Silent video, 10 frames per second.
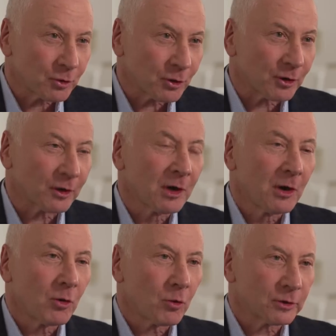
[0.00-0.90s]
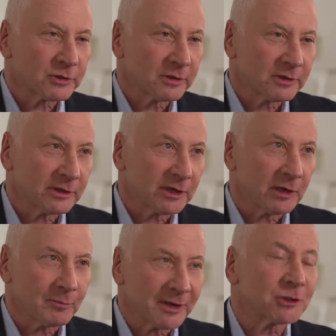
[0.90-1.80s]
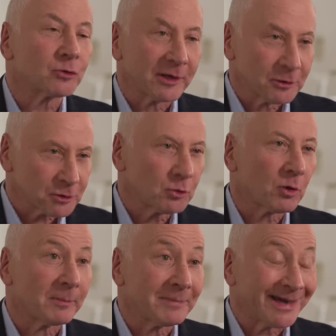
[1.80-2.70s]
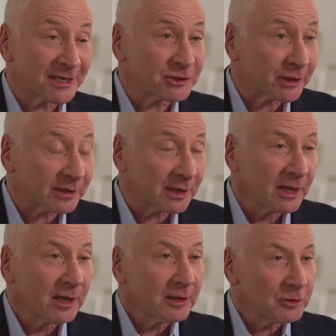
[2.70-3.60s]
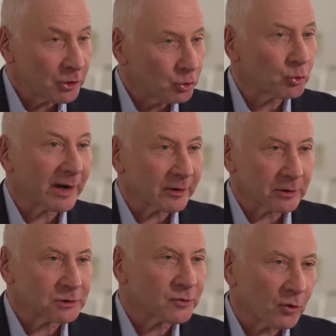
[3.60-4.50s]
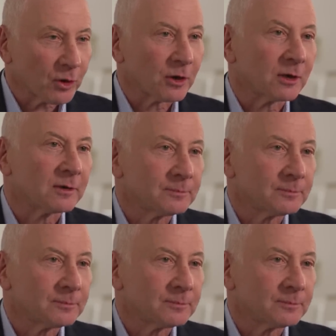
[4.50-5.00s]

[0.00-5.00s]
her or to the administrators who are managing the new records for her.